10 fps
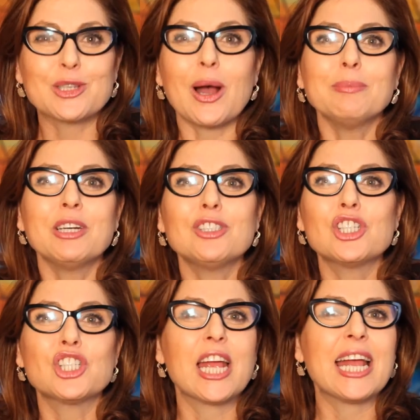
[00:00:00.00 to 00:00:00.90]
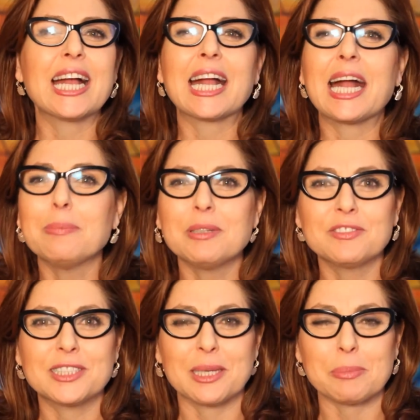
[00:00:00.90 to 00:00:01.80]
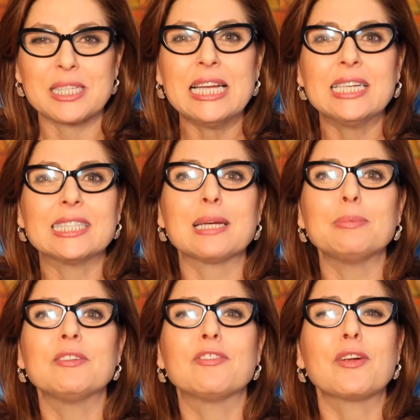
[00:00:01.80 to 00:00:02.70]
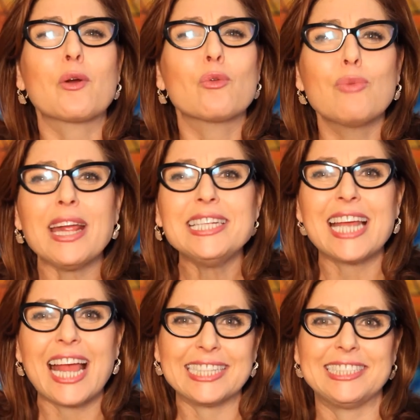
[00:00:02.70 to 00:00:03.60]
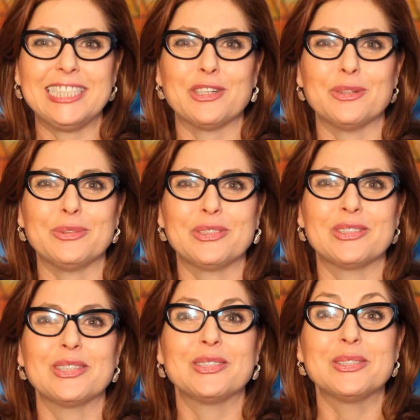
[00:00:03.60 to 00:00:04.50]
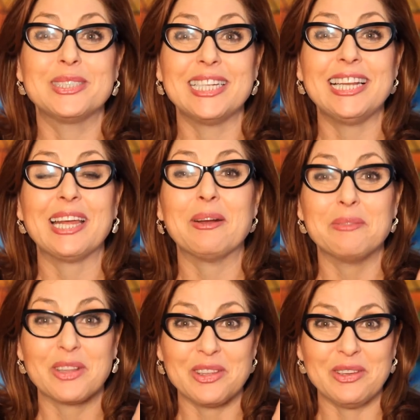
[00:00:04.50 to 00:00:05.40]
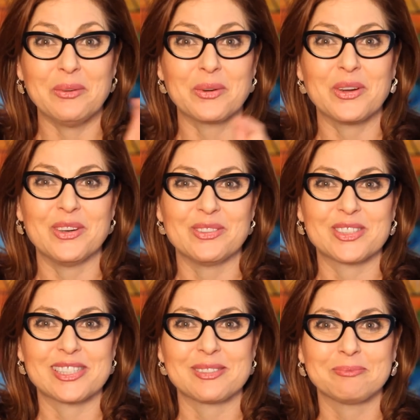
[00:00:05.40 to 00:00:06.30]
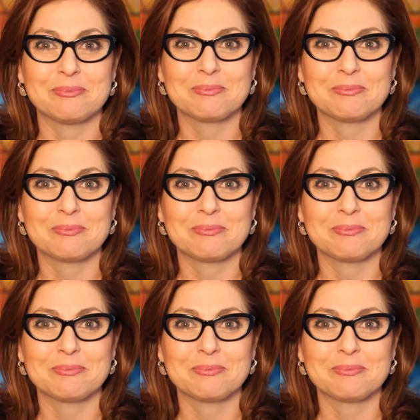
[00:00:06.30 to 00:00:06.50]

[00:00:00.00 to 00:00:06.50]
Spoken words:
So I'm going to share a couple of tips, a couple of great antidotes to dealing with your nerves.